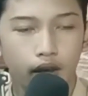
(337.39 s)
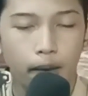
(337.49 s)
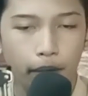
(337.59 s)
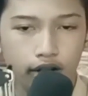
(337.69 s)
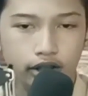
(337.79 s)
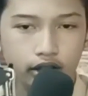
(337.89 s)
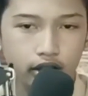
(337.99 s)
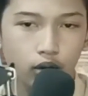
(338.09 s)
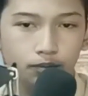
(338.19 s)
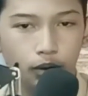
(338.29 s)
melting the
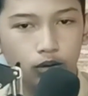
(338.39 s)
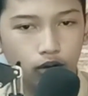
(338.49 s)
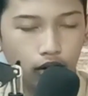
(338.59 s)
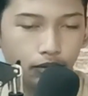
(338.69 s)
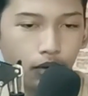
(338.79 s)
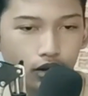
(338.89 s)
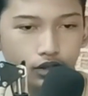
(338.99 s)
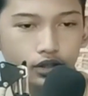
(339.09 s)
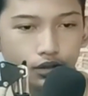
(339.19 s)
North Pole of the Mars,